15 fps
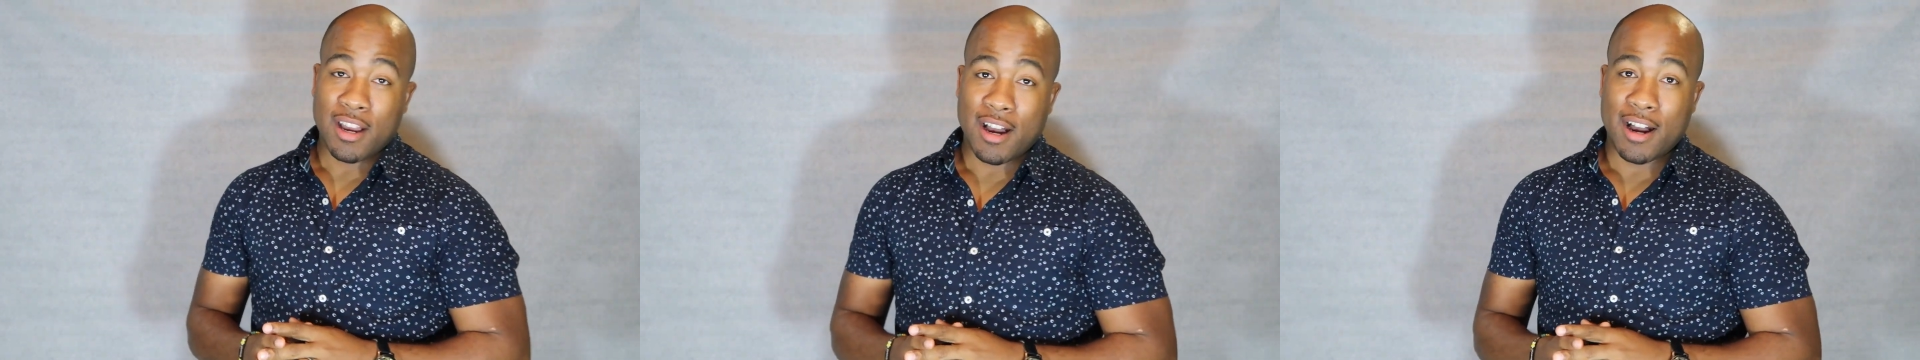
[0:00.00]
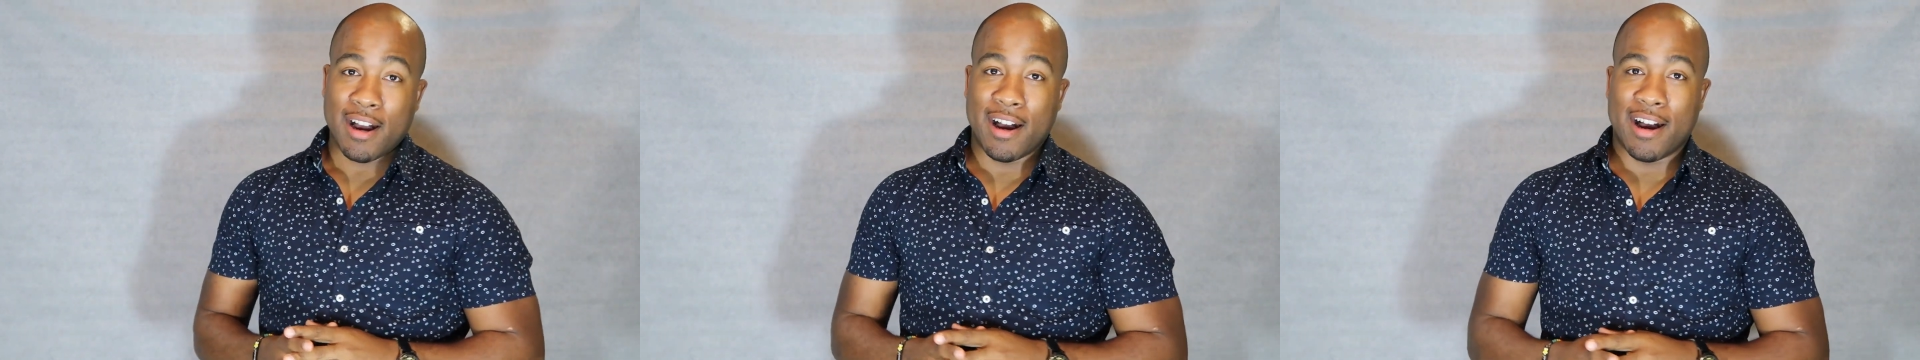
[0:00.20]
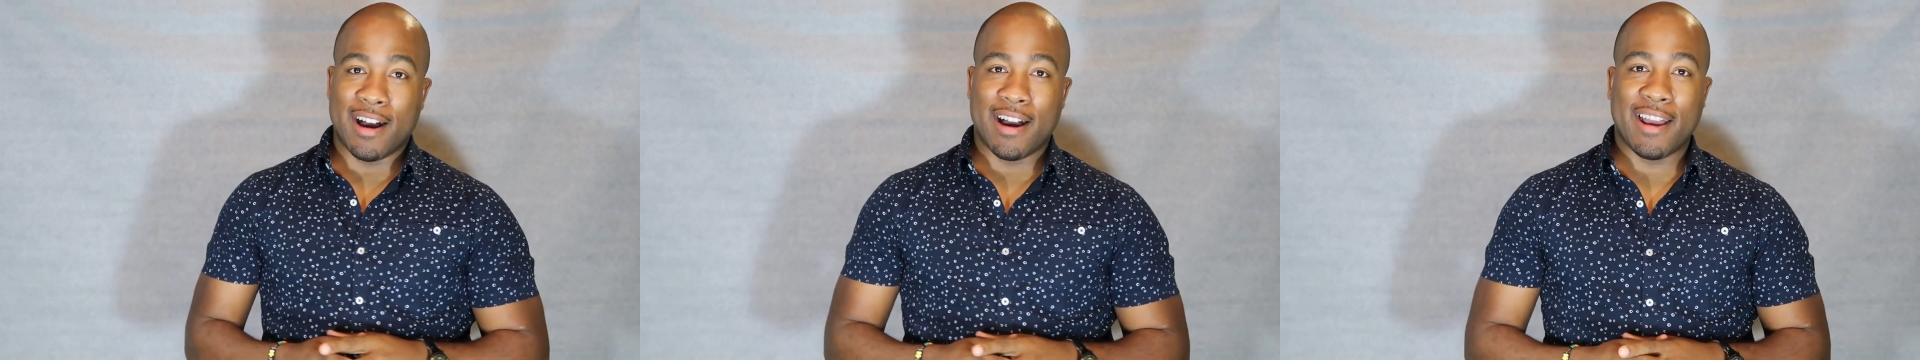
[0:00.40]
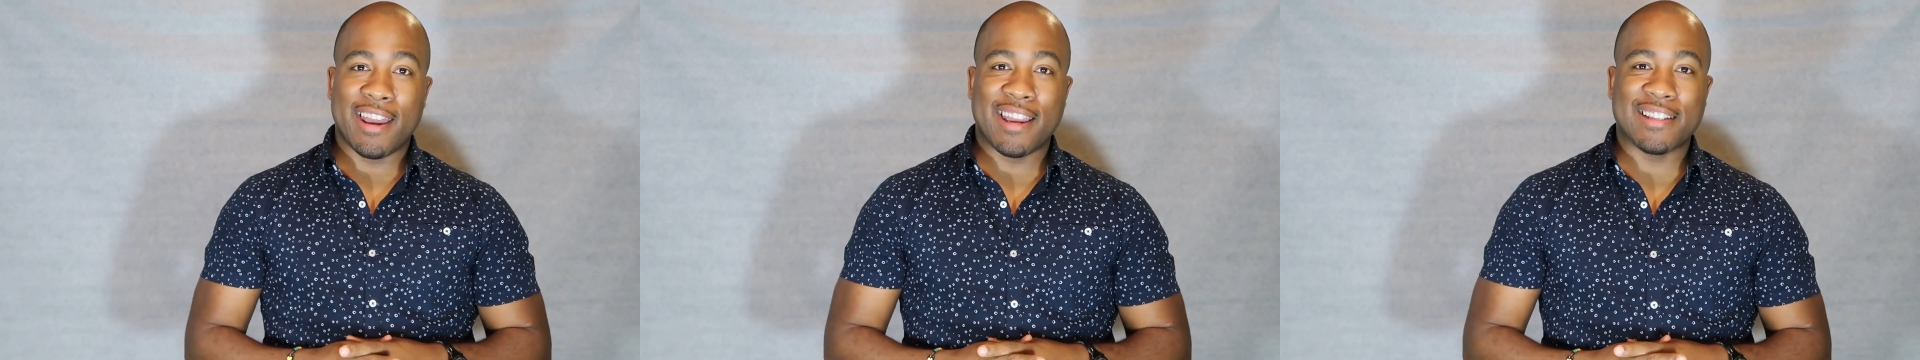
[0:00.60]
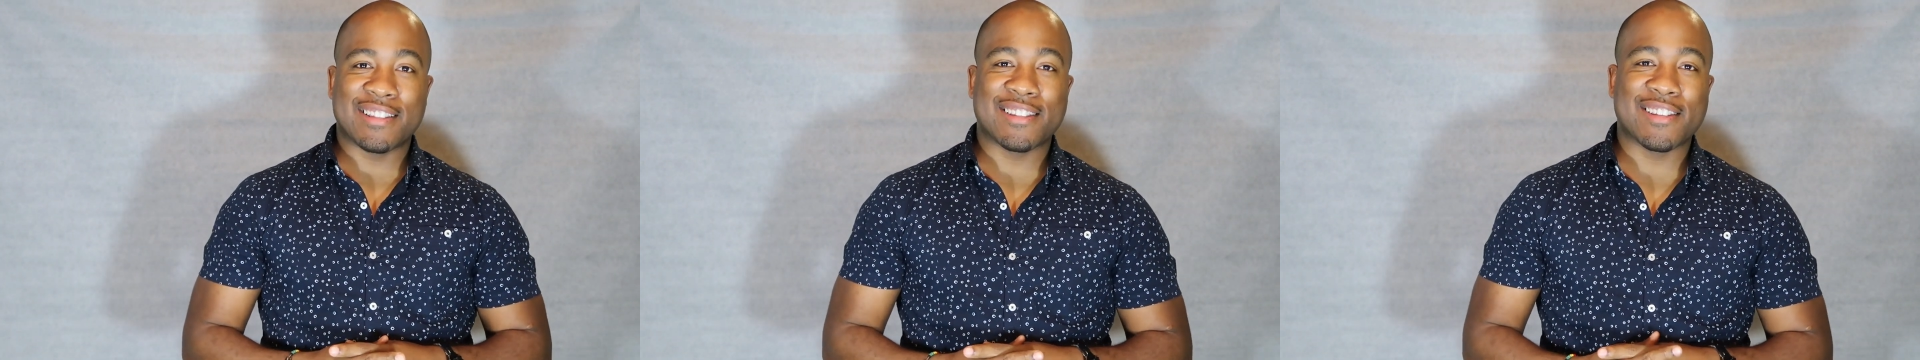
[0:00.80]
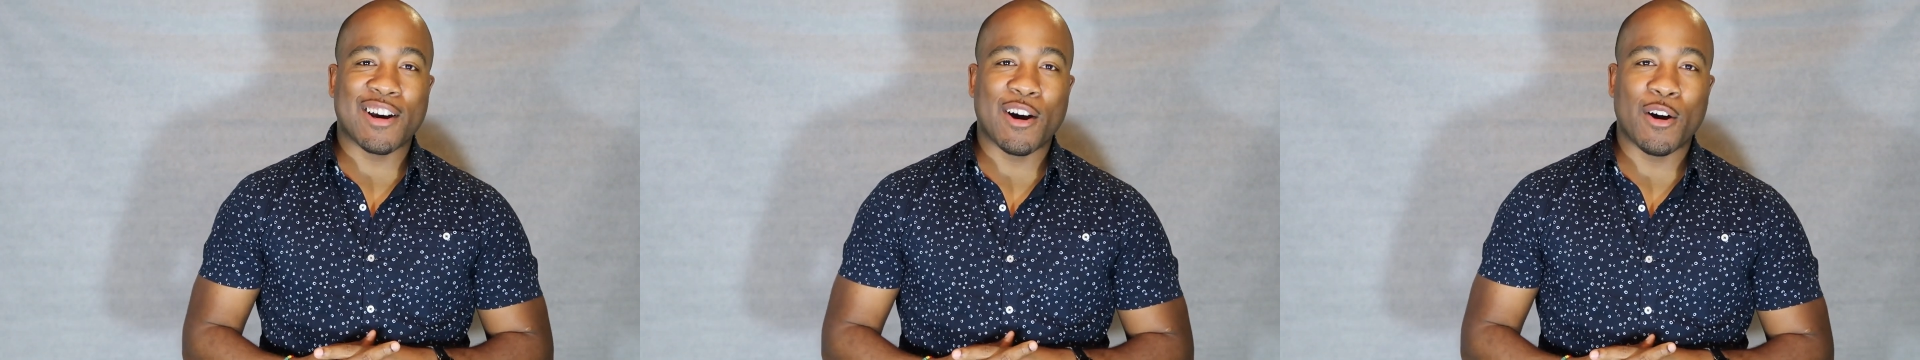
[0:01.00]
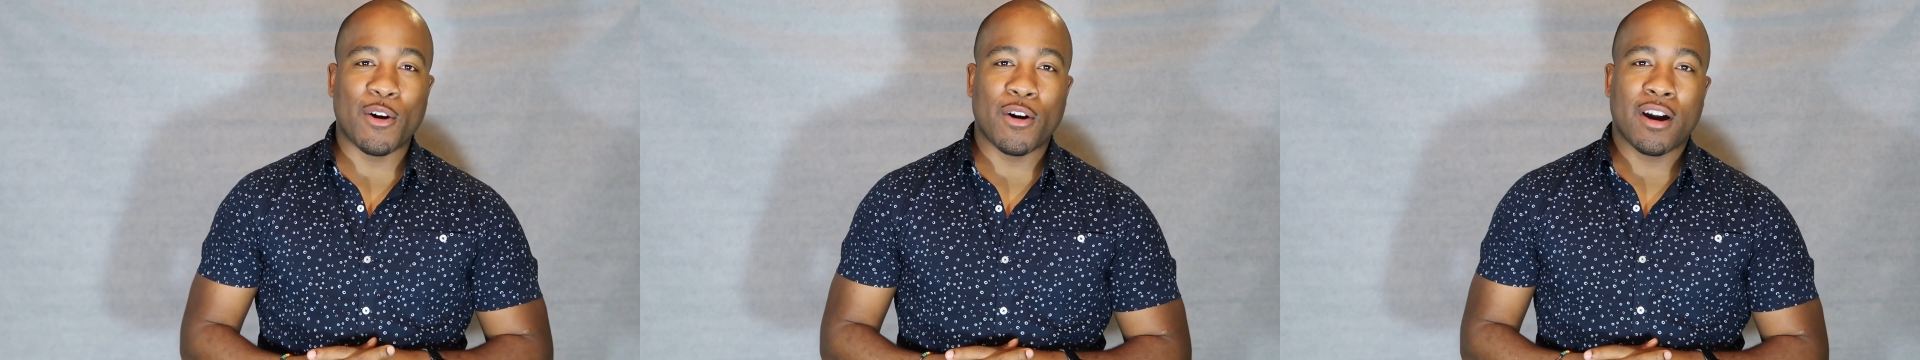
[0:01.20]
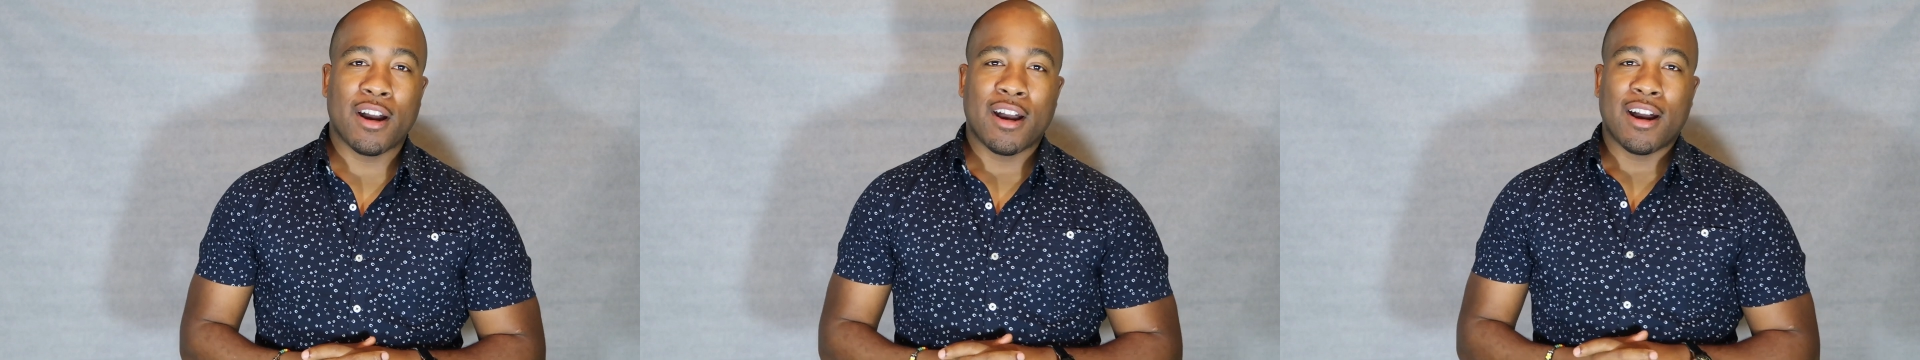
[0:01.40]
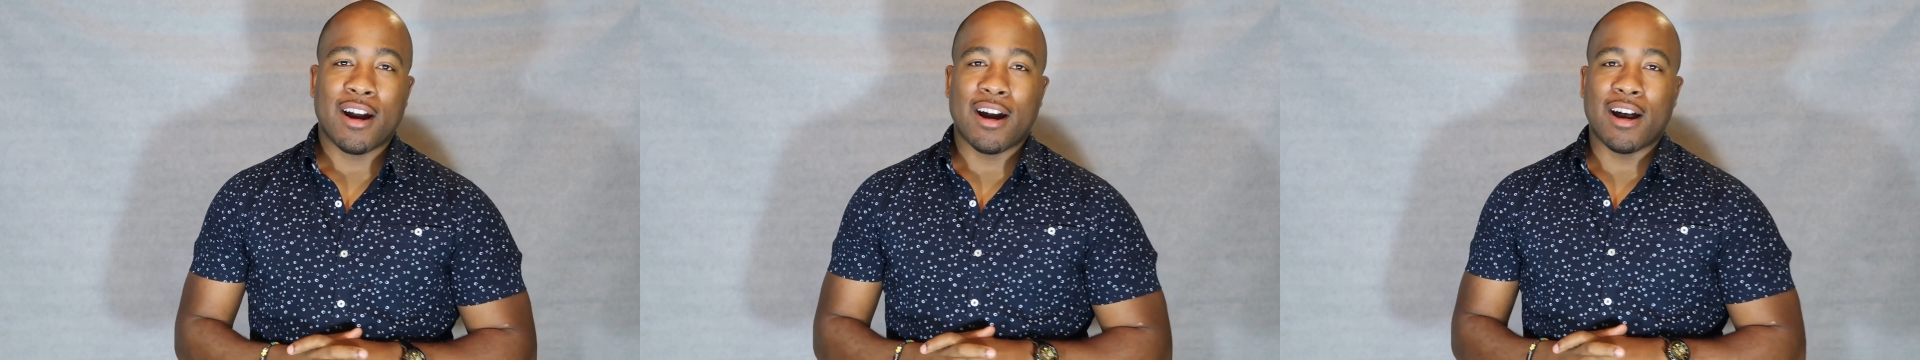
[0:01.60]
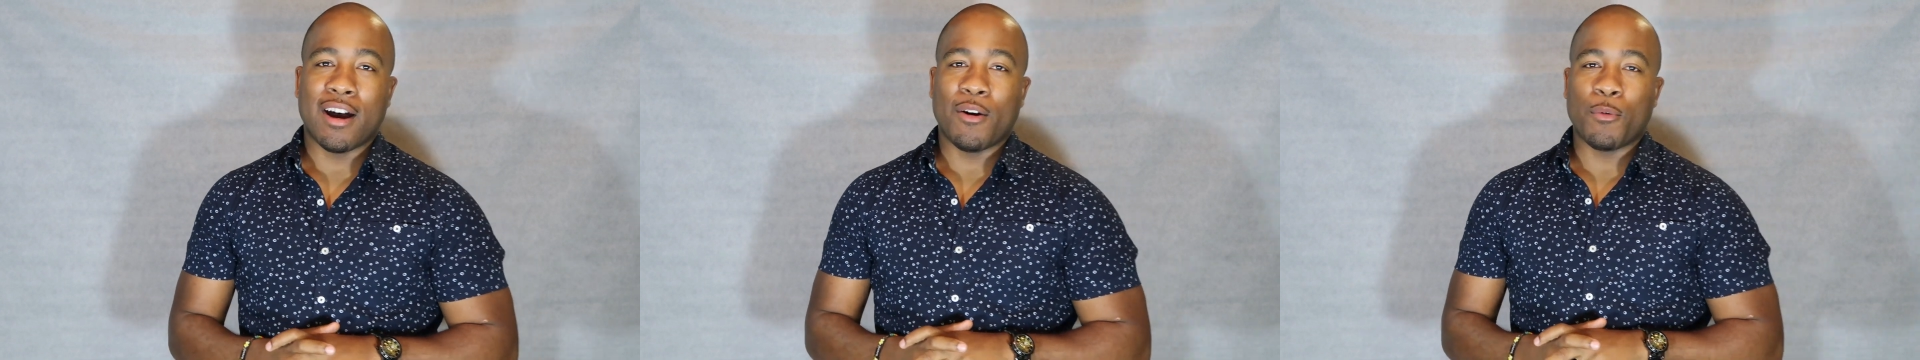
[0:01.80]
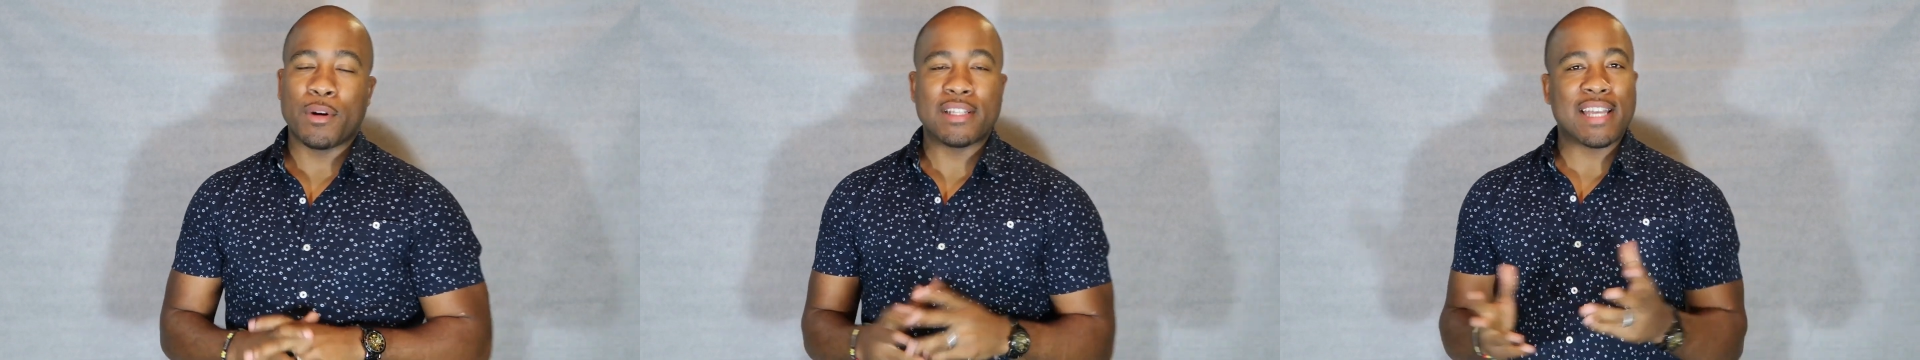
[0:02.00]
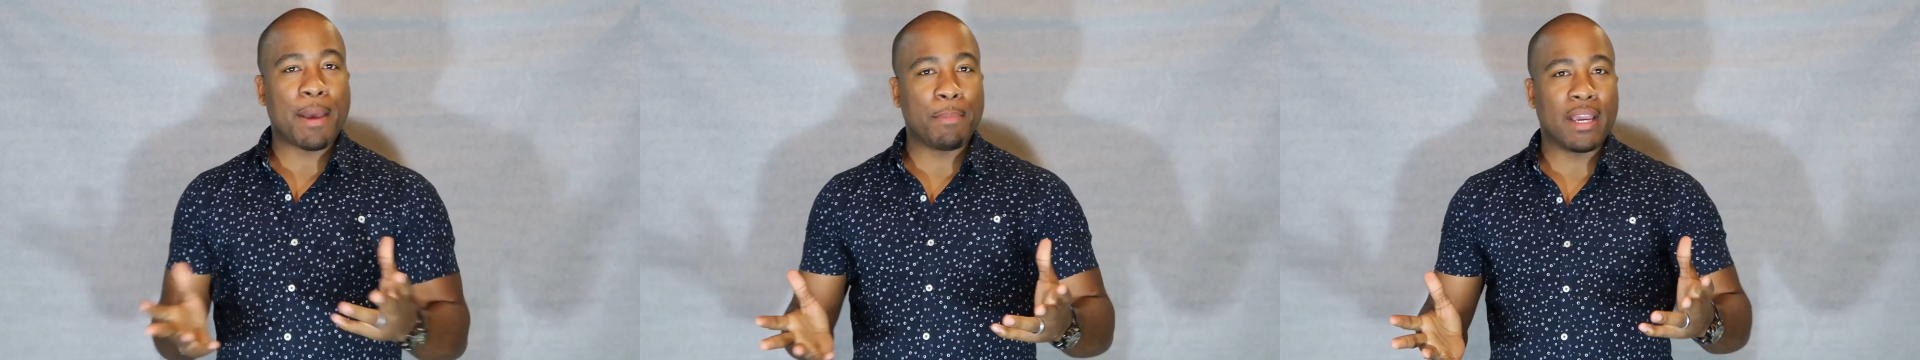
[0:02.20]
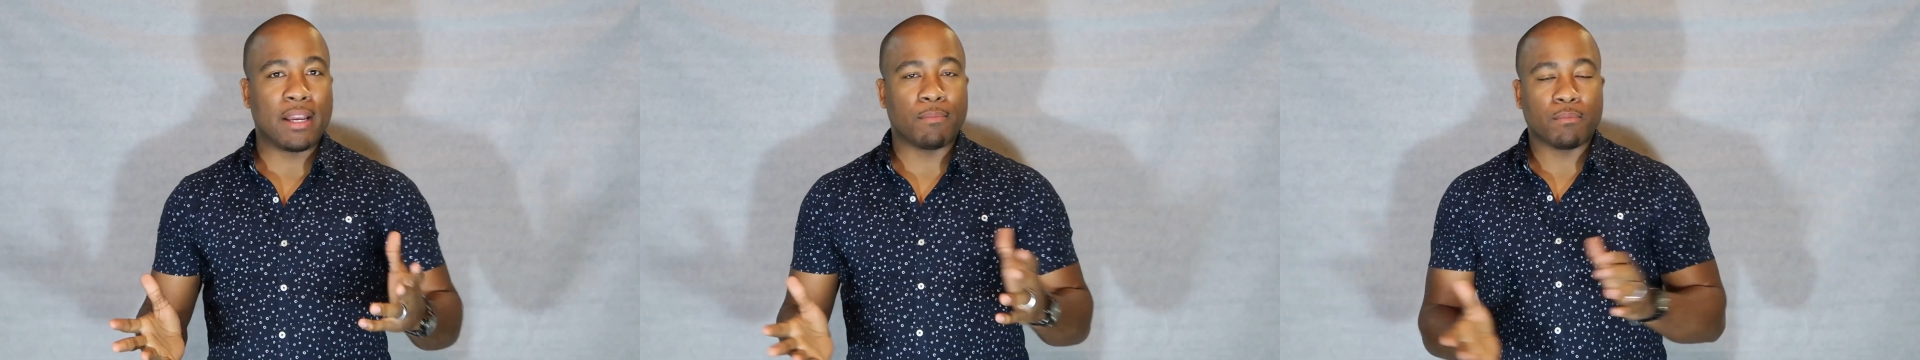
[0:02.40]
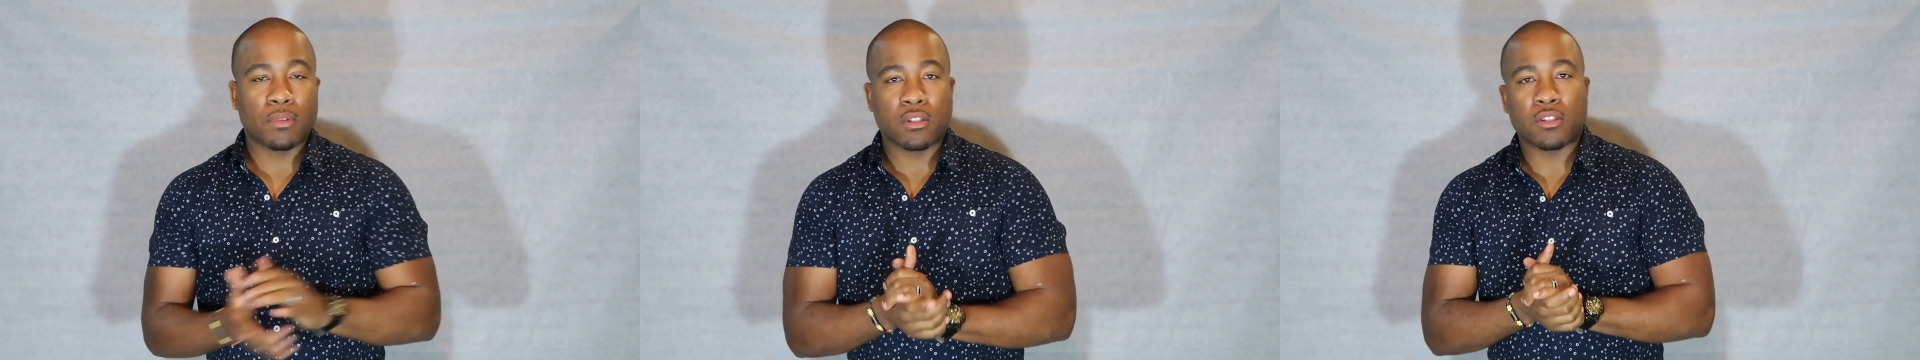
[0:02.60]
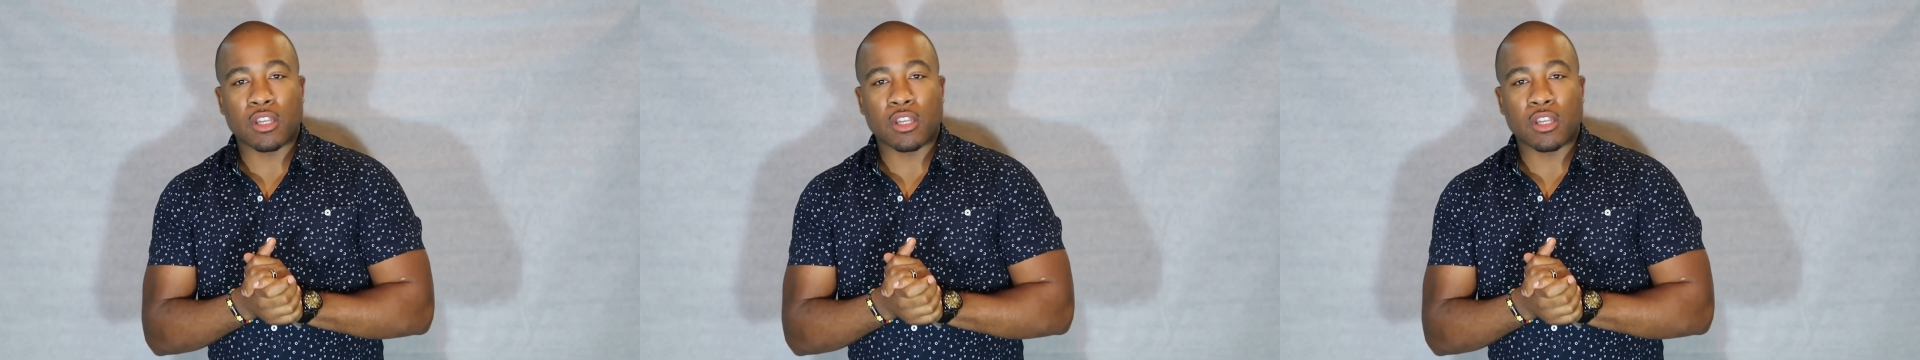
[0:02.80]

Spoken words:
And so what does that mean?